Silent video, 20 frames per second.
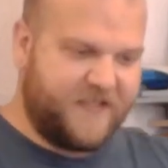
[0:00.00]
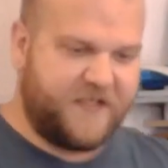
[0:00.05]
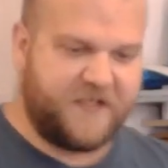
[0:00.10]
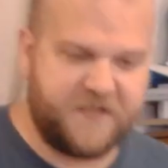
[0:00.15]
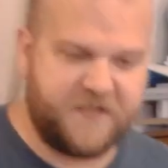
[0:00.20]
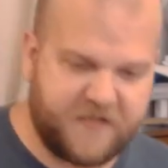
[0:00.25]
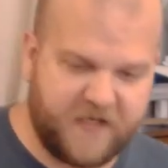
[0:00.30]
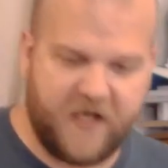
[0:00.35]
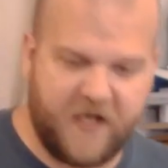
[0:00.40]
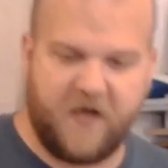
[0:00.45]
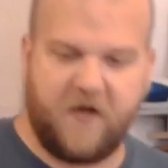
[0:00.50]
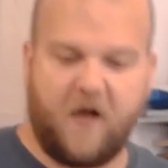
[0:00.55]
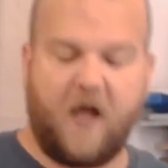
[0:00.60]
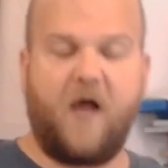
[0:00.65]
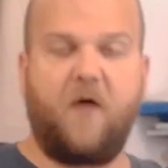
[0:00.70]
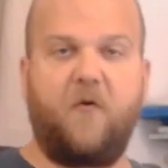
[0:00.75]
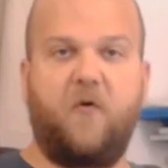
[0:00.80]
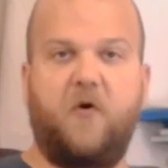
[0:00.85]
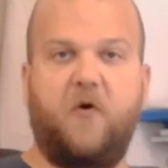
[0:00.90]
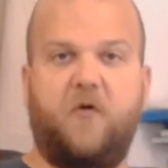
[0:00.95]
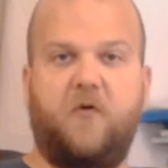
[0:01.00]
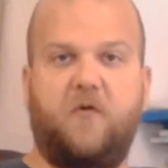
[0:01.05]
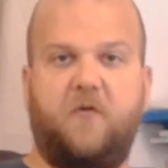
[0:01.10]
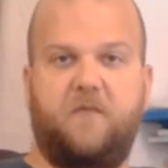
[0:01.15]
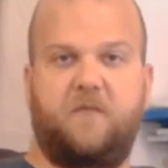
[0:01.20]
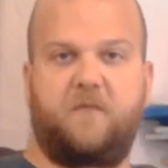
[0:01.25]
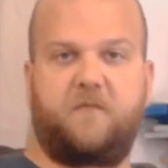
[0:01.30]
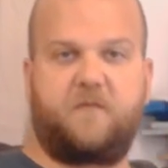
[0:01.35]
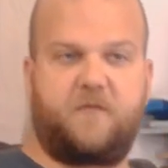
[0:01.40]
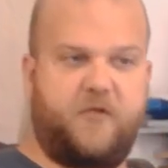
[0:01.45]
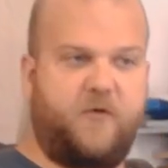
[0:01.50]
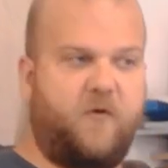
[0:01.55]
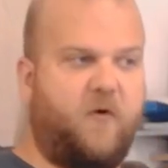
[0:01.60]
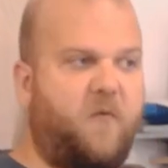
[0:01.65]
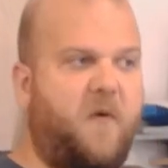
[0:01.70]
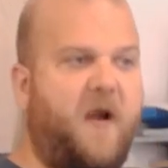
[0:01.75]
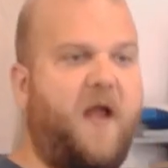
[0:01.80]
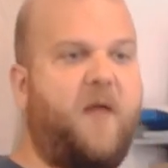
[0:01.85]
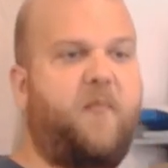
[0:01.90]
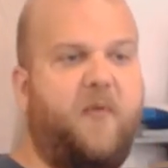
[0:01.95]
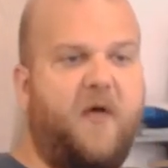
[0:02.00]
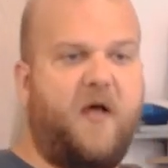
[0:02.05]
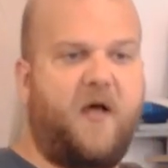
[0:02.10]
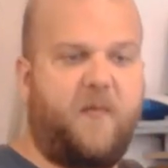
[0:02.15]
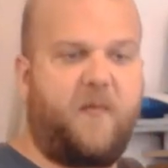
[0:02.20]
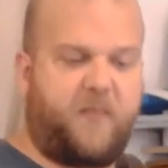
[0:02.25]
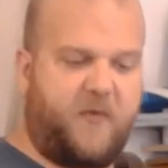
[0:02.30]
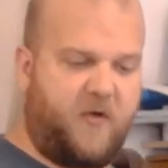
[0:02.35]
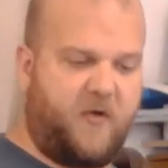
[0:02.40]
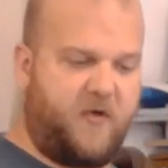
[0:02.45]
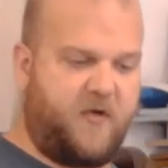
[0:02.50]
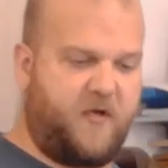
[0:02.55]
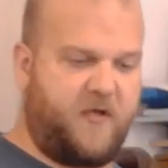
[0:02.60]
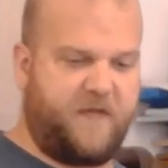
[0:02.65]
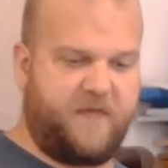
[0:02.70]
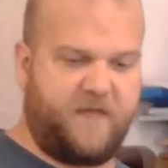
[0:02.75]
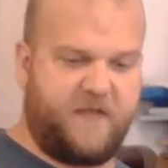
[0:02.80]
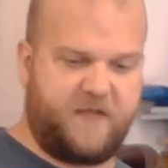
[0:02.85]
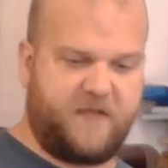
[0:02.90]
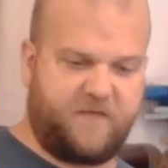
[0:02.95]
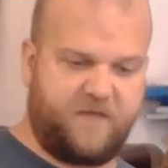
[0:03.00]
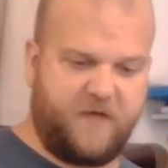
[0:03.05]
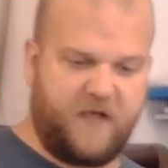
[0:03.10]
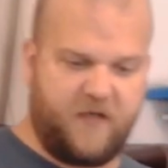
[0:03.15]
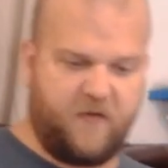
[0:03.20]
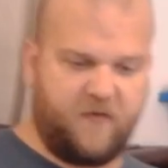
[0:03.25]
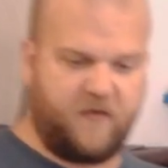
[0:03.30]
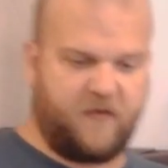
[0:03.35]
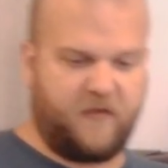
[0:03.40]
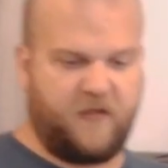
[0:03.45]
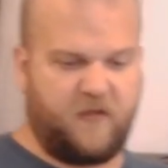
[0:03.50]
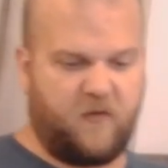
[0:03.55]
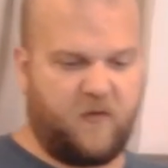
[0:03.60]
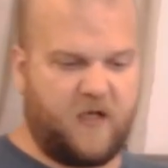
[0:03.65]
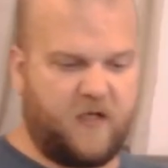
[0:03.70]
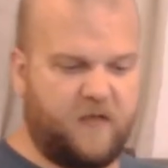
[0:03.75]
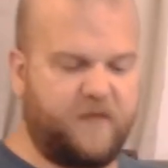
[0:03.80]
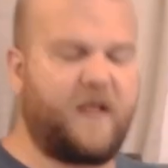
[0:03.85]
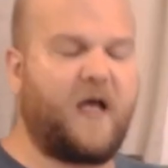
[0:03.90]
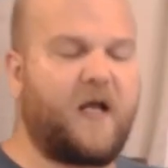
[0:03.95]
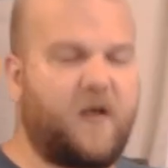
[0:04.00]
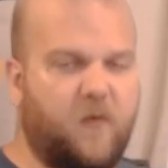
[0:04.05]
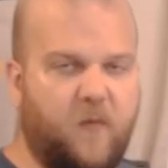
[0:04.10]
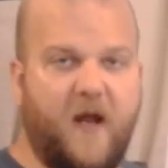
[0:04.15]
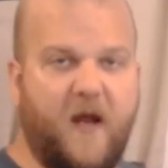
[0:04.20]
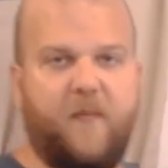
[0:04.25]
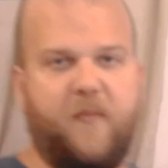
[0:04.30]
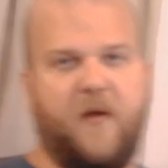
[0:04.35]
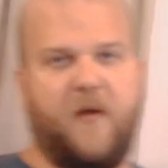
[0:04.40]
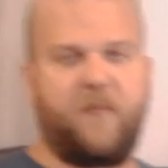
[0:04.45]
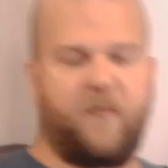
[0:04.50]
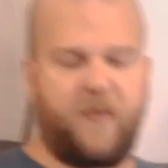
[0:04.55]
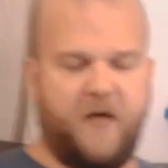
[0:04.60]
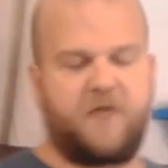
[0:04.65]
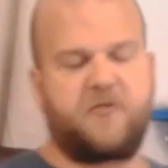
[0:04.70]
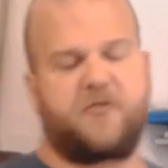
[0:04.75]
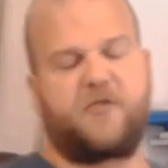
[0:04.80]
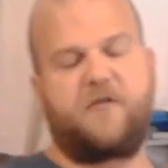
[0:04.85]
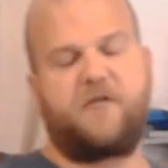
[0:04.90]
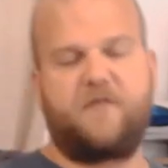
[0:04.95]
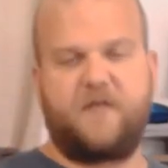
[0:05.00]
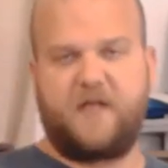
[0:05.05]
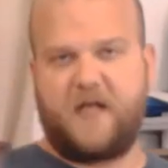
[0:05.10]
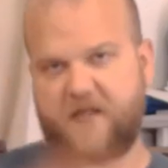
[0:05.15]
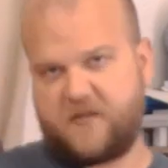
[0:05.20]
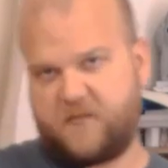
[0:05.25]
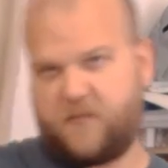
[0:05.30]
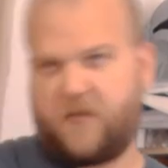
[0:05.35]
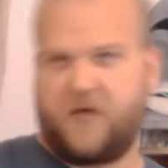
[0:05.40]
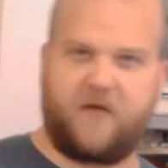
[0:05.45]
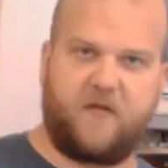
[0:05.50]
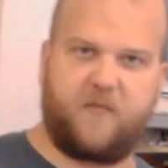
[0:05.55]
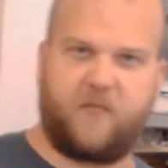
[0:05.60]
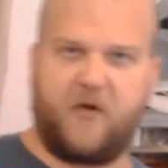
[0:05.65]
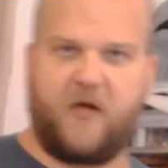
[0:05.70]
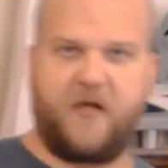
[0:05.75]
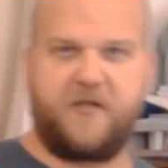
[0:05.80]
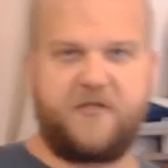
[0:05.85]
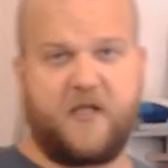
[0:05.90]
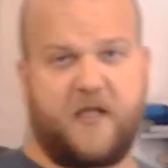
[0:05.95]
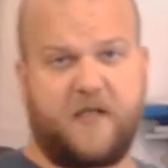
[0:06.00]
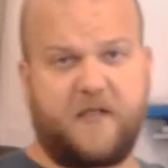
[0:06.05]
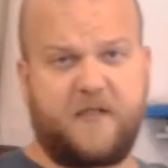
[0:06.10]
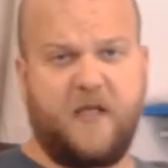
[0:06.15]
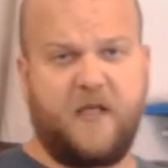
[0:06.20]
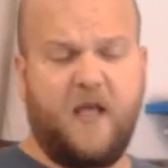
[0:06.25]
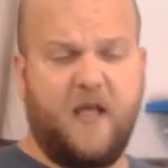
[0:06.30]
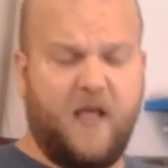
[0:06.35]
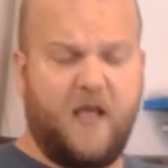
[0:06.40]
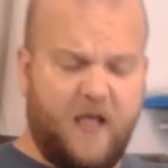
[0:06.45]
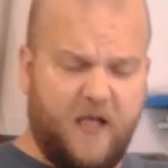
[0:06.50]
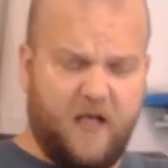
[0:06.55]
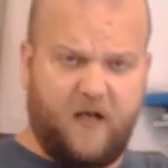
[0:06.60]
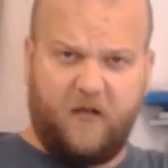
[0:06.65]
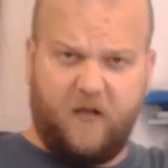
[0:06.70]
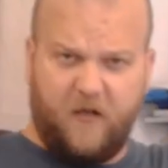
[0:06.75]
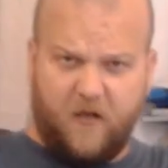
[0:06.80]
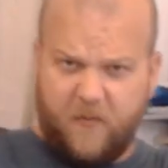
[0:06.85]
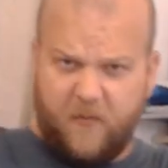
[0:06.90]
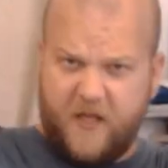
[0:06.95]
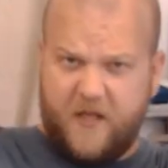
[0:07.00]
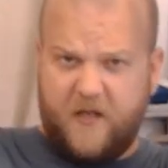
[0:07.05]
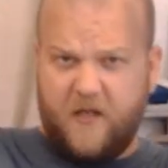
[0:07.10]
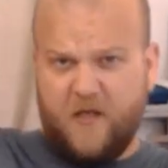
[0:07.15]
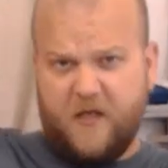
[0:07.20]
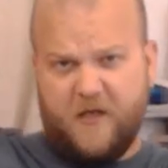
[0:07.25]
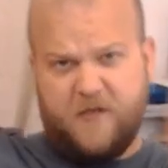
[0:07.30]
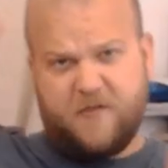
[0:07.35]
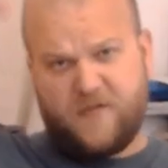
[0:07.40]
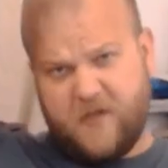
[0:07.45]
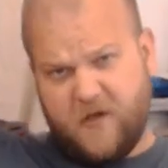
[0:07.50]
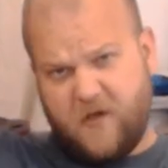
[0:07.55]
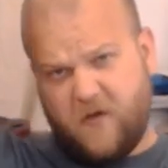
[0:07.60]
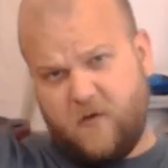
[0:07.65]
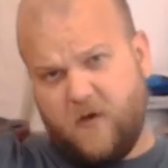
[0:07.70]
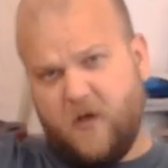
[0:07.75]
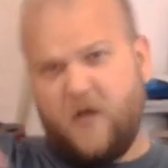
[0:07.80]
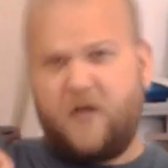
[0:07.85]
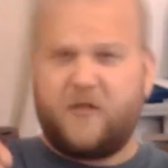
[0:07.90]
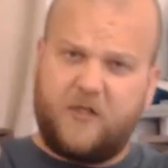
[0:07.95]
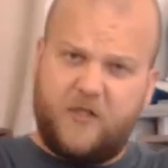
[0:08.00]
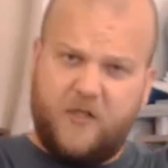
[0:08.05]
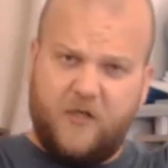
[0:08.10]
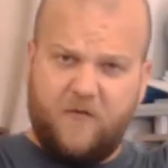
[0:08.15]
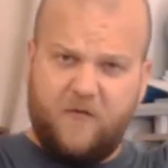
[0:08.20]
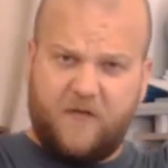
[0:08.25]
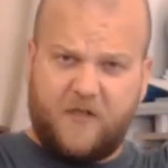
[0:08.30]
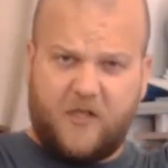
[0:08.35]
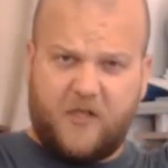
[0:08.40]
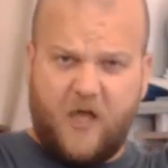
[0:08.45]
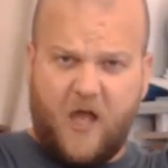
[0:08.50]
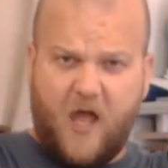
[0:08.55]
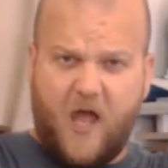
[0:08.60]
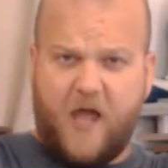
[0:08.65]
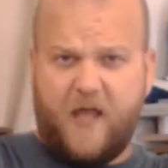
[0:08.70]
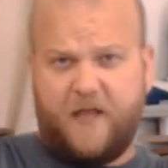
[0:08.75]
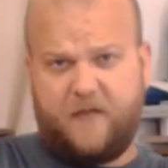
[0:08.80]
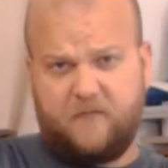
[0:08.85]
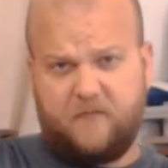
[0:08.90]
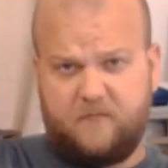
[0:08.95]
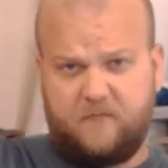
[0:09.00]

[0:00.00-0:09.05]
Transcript: So I will do a wrap up on this video in a little while. Not a wrap up, but I'll show you the next part of the project in a little bit. So cue the cut.